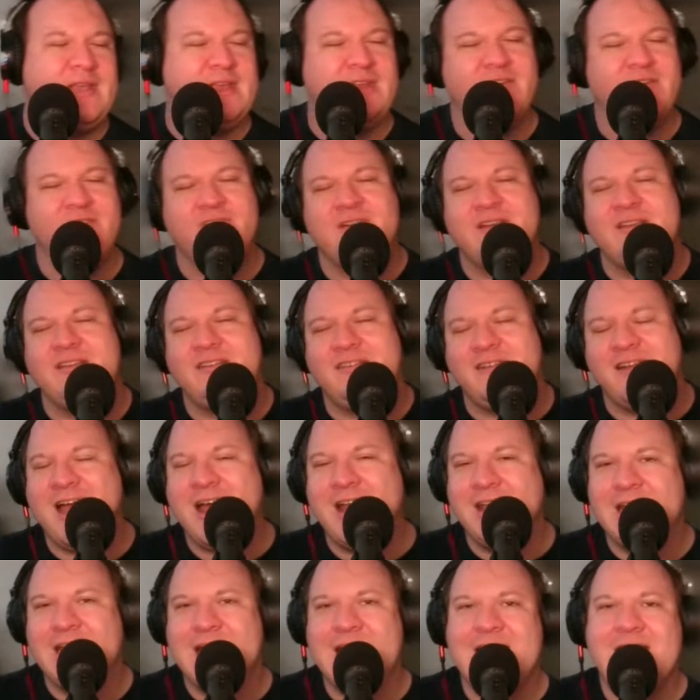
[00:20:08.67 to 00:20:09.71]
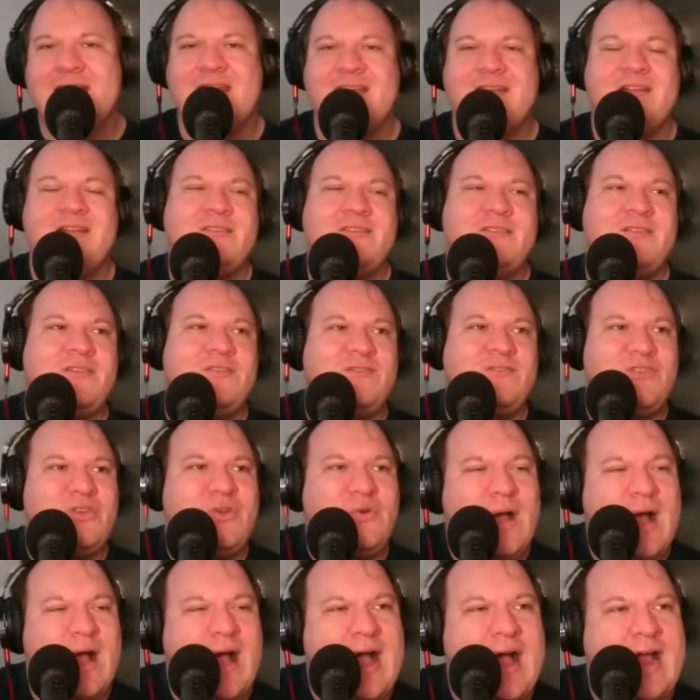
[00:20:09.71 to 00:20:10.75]
Peter and Johnny, and there's
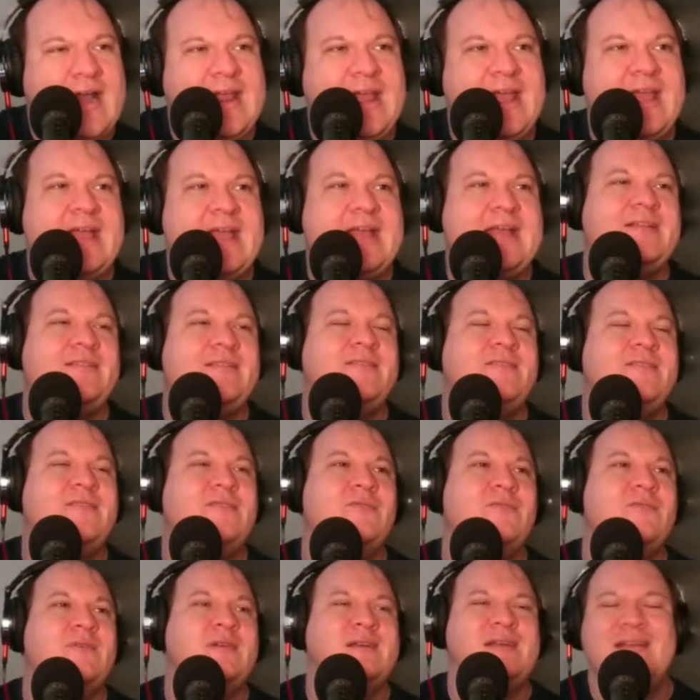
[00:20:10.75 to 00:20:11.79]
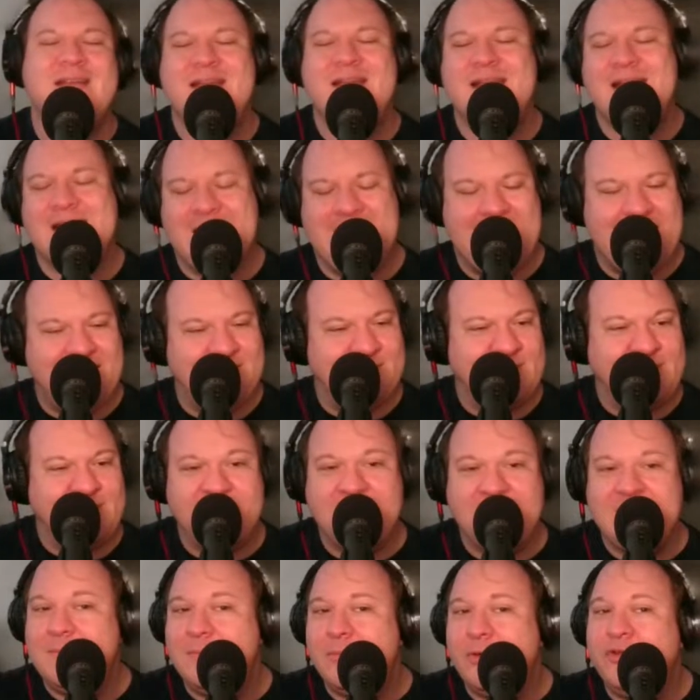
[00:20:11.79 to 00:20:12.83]
two hotheads who, as
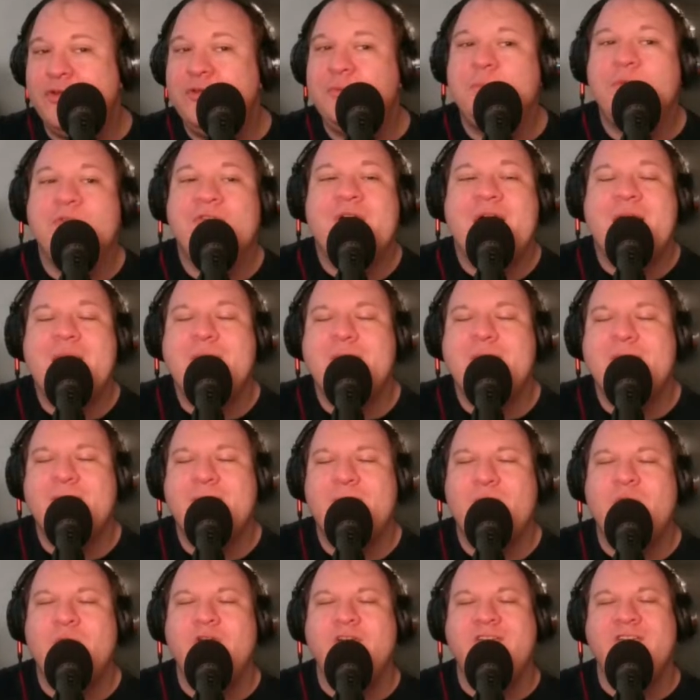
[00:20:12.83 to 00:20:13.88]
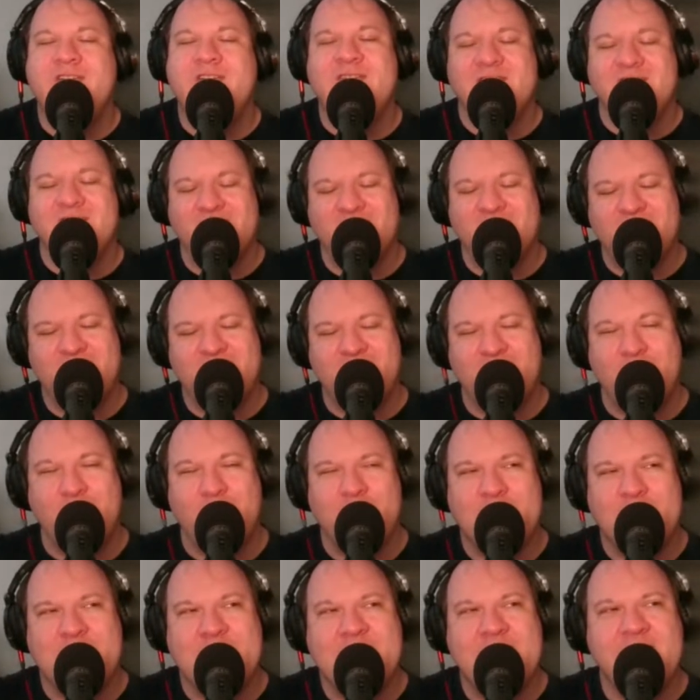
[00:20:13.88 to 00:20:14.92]
we've seen multiple times before, just
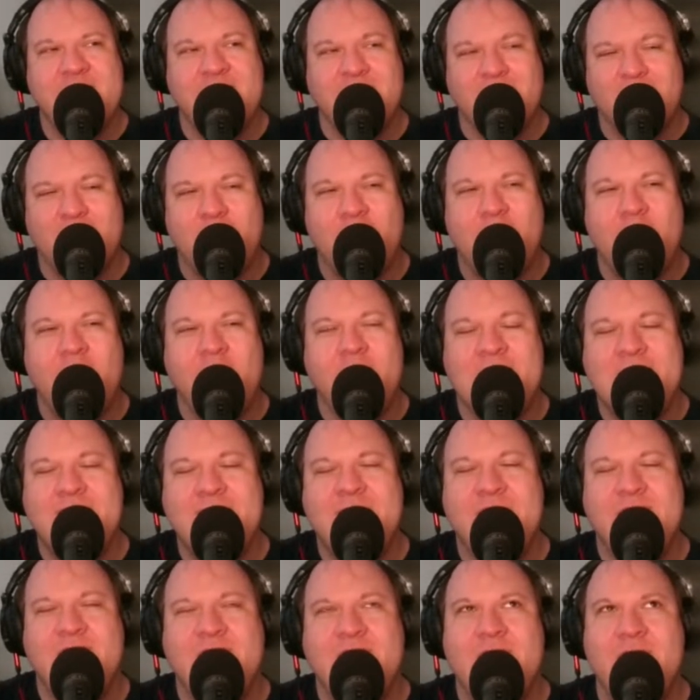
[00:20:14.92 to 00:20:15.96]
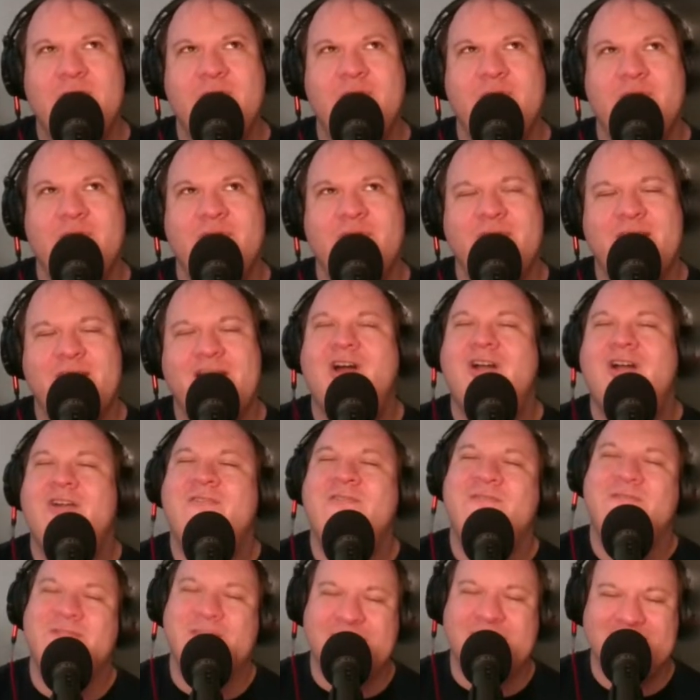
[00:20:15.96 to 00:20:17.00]
don't get along even though they
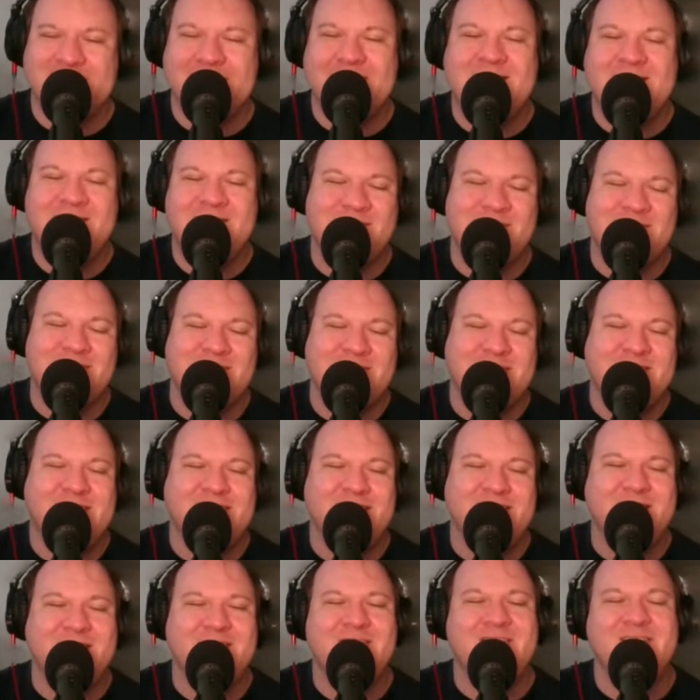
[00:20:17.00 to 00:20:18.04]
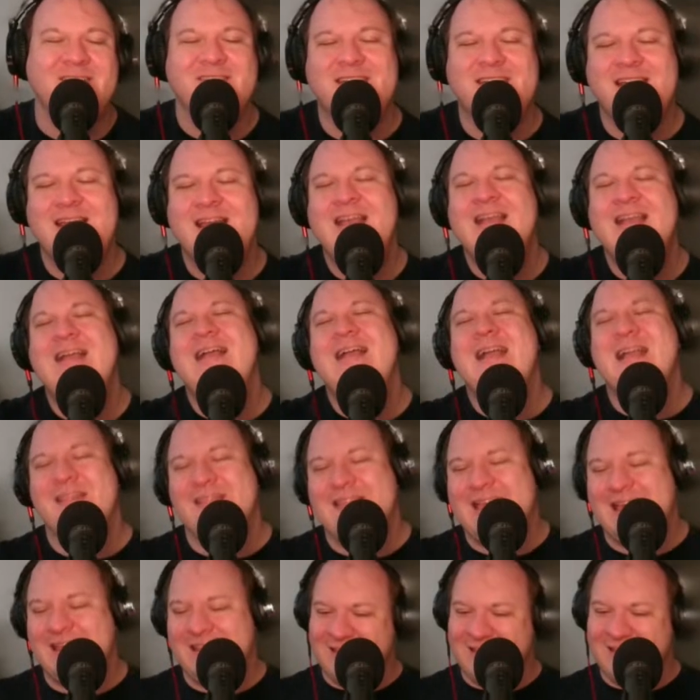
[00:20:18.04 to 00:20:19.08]
are friendly towards each other. It's
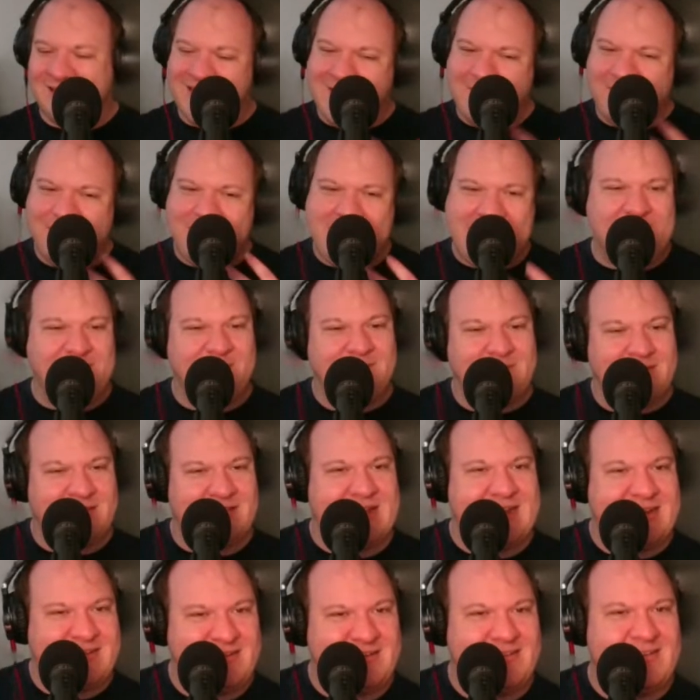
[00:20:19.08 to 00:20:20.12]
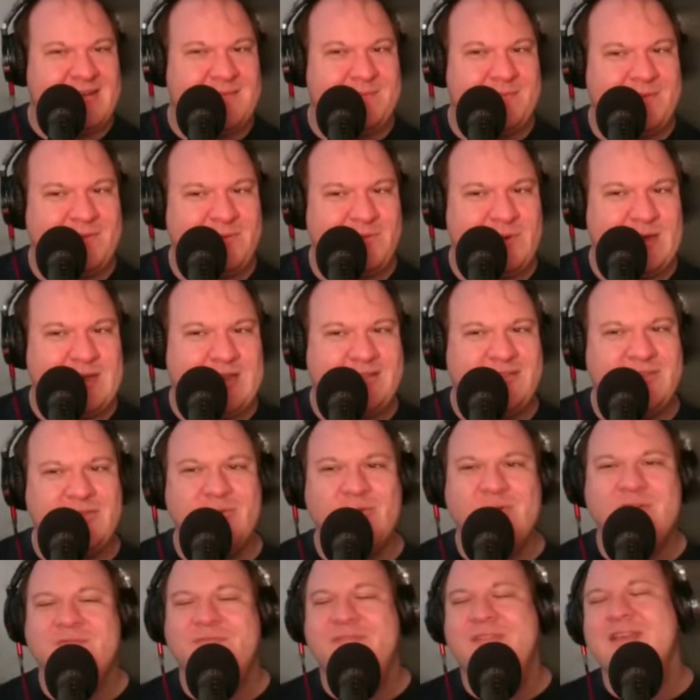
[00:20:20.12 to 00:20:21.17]
that love-hate relationship between the
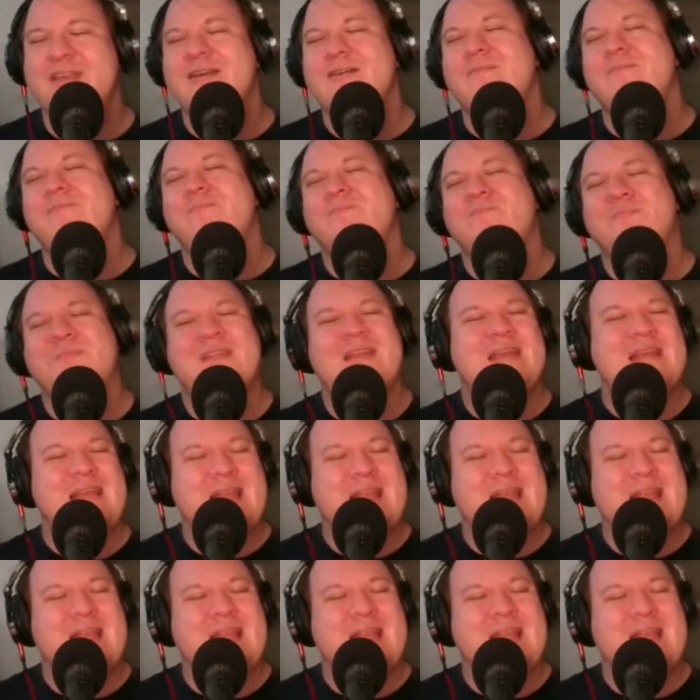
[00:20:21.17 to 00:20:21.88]
two of them.